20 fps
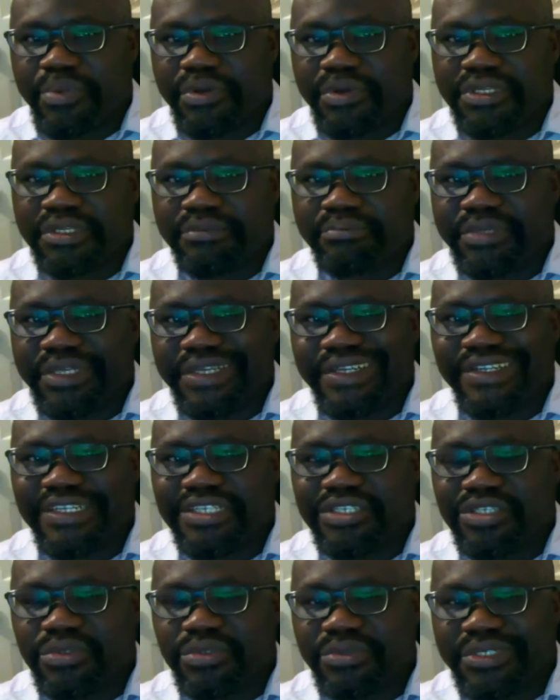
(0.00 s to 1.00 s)
our body
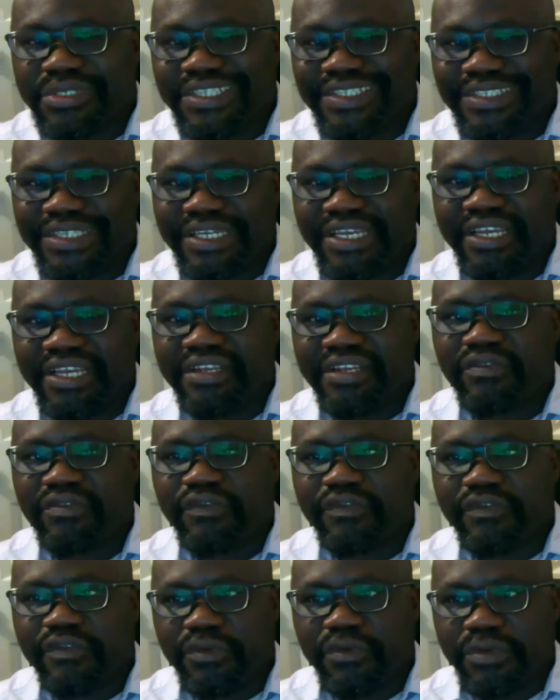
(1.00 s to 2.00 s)
begins to
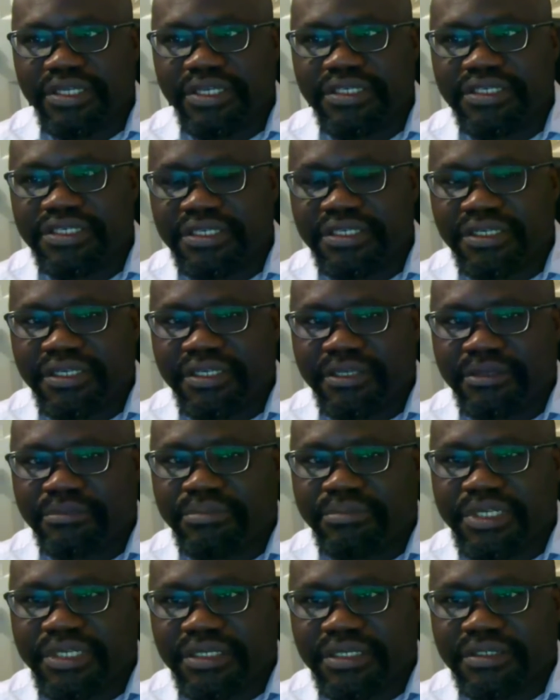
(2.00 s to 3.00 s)
retain fluid
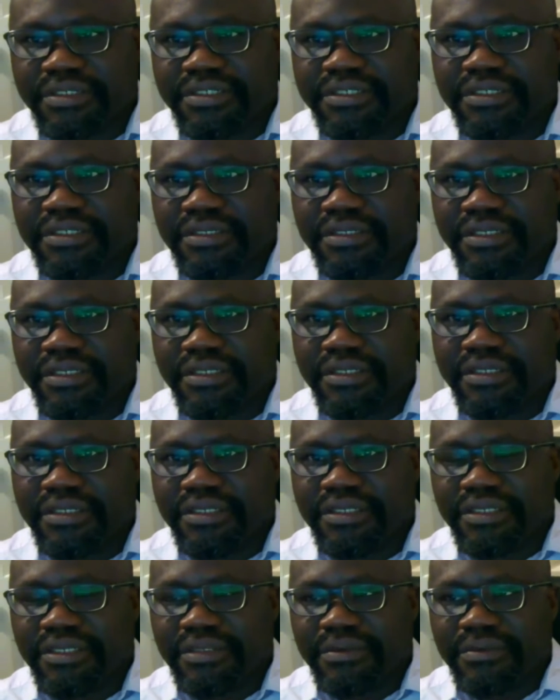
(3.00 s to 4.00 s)
because
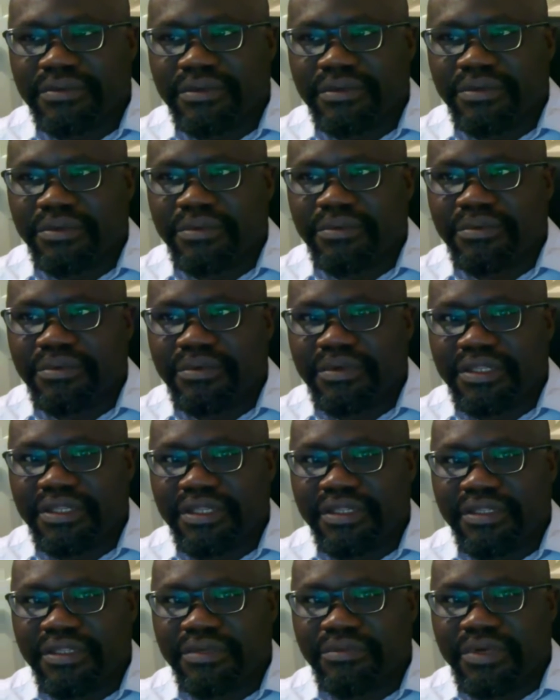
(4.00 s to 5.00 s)
we're
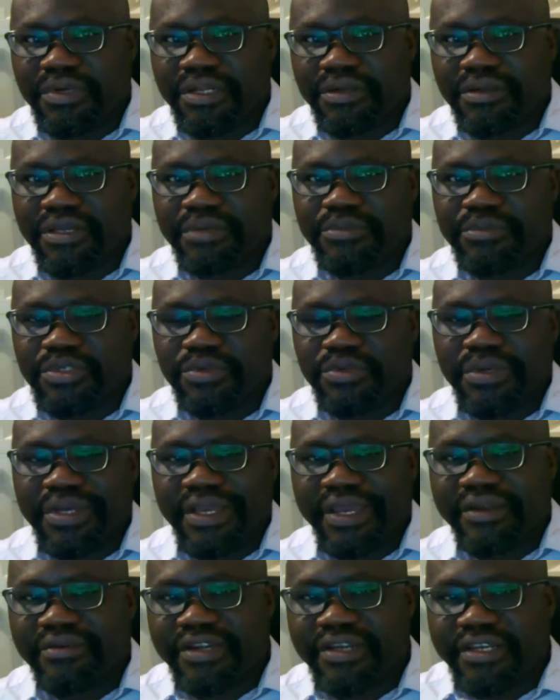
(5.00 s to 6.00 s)
not able
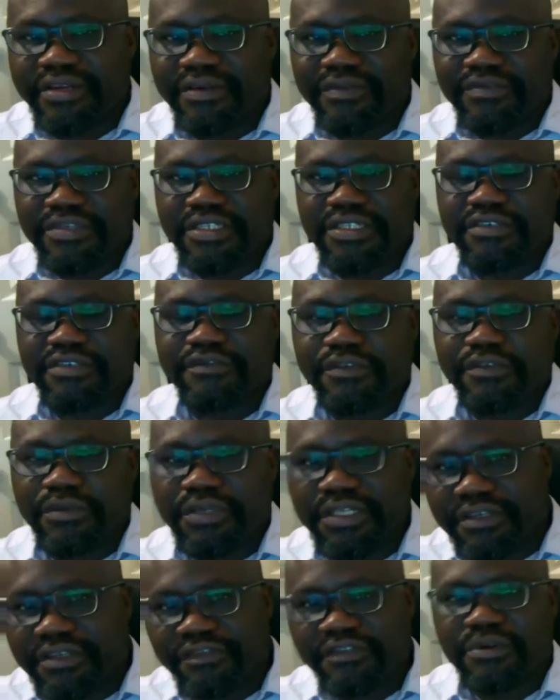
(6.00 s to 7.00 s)
to get rid of this
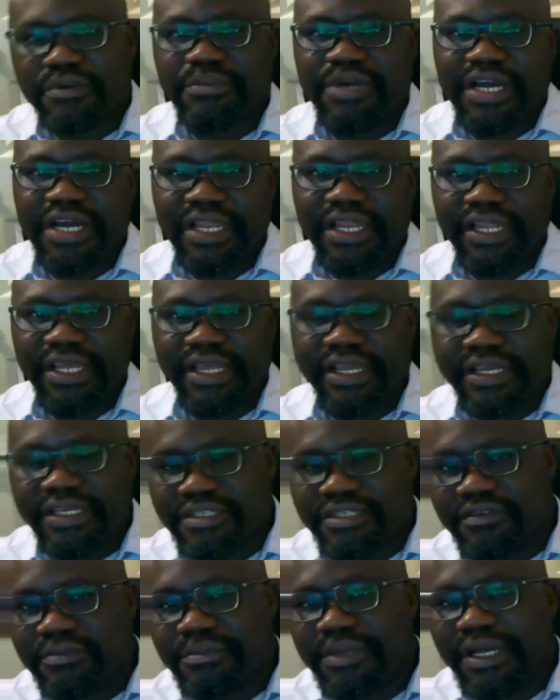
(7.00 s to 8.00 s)
fluid from our
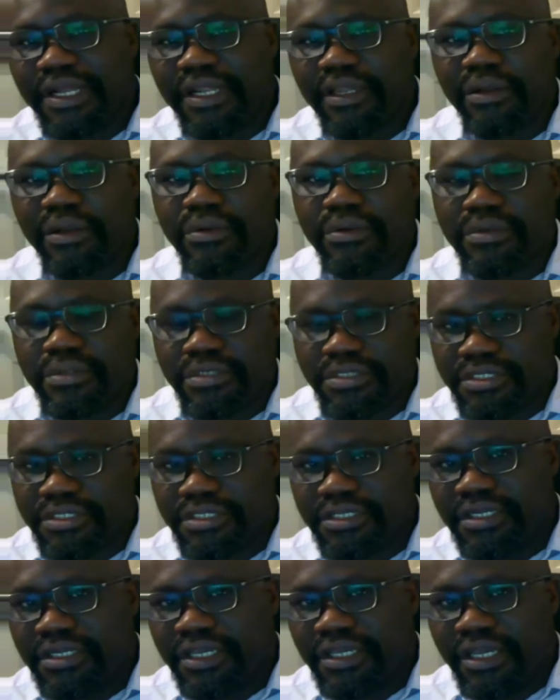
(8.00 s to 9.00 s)
legs, from our
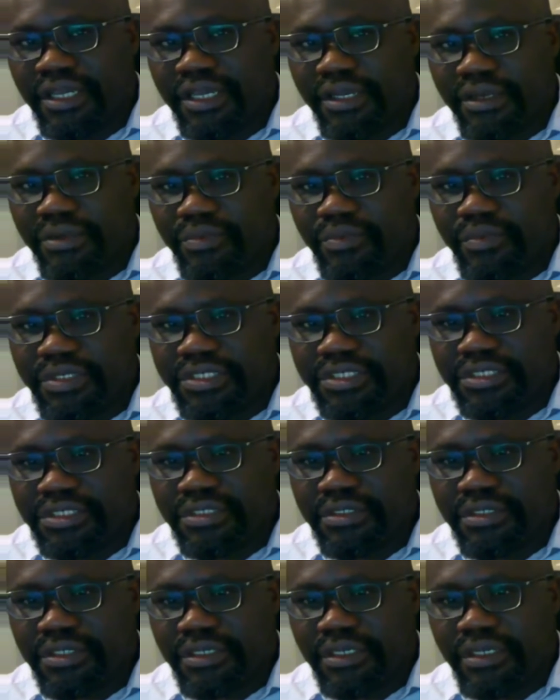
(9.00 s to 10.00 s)
lungs,
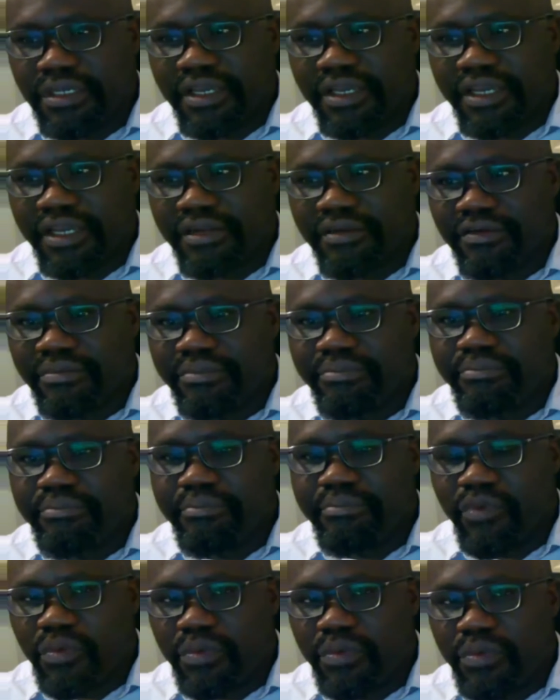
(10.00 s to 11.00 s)
which kind of
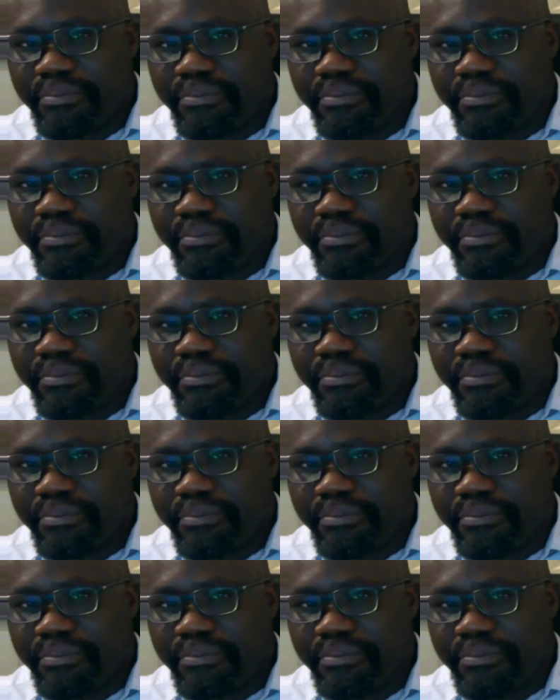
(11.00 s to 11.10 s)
